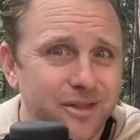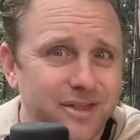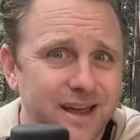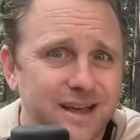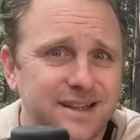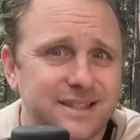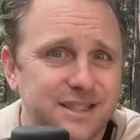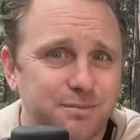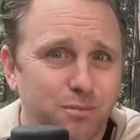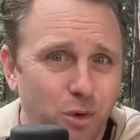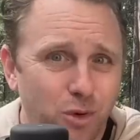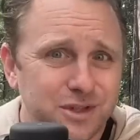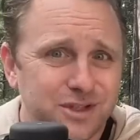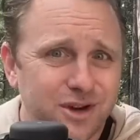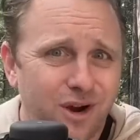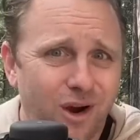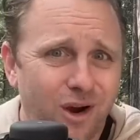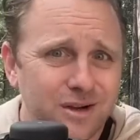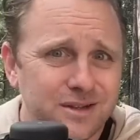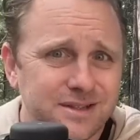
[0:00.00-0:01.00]
than sports
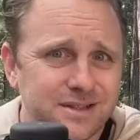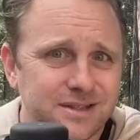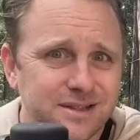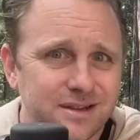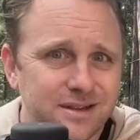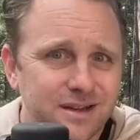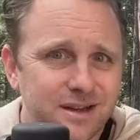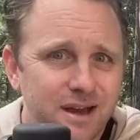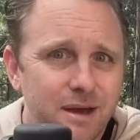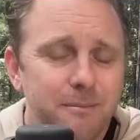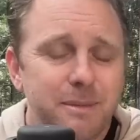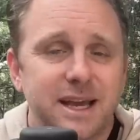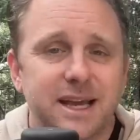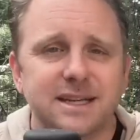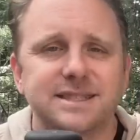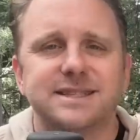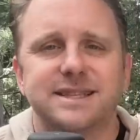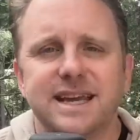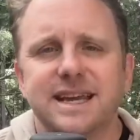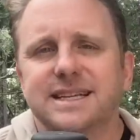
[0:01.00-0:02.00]
cards?
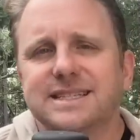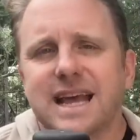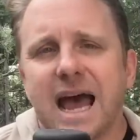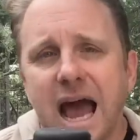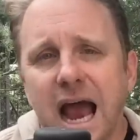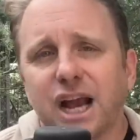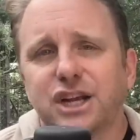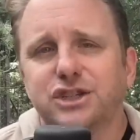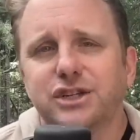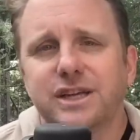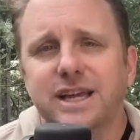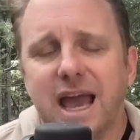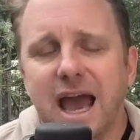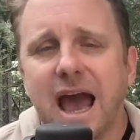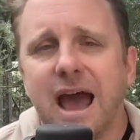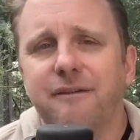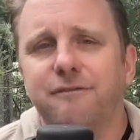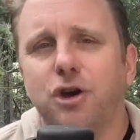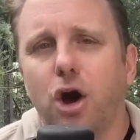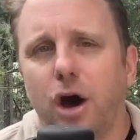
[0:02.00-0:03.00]
because things actually
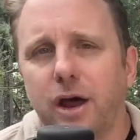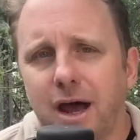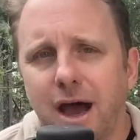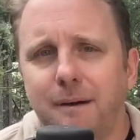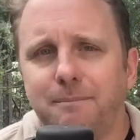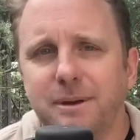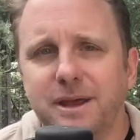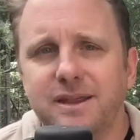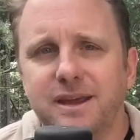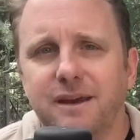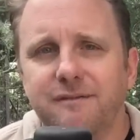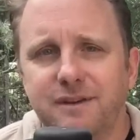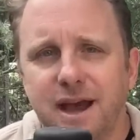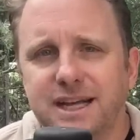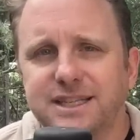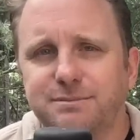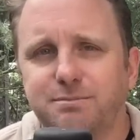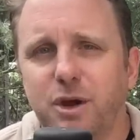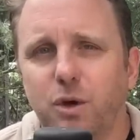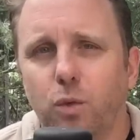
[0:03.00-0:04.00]
have gone up in the
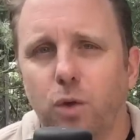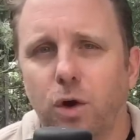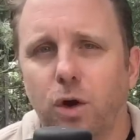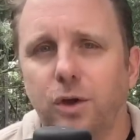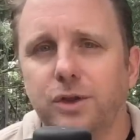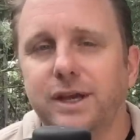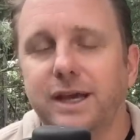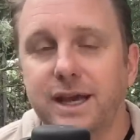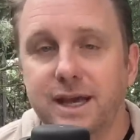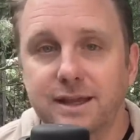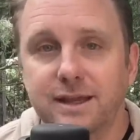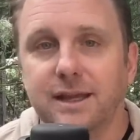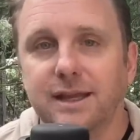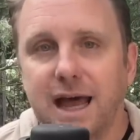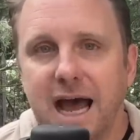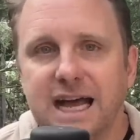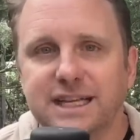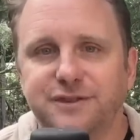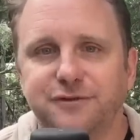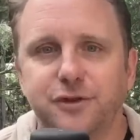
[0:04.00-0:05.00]
investment world in the
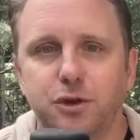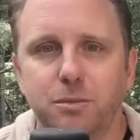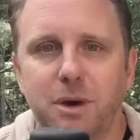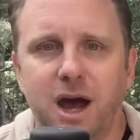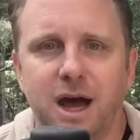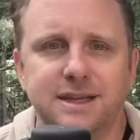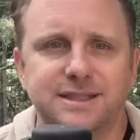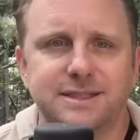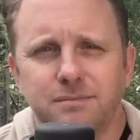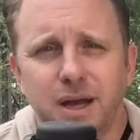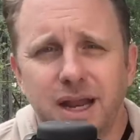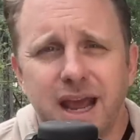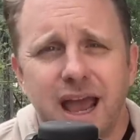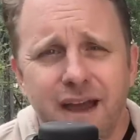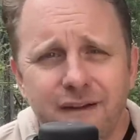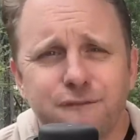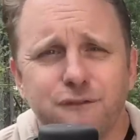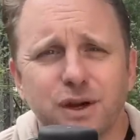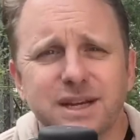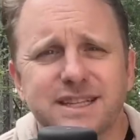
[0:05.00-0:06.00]
last few months. But
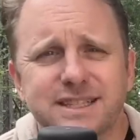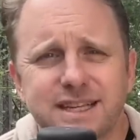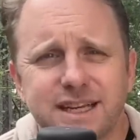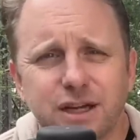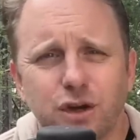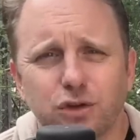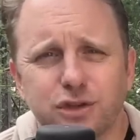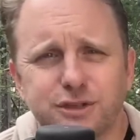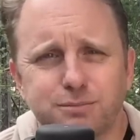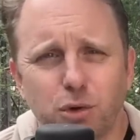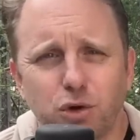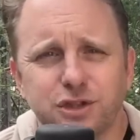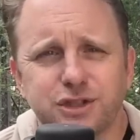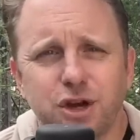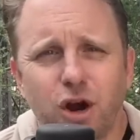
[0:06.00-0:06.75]
every single sports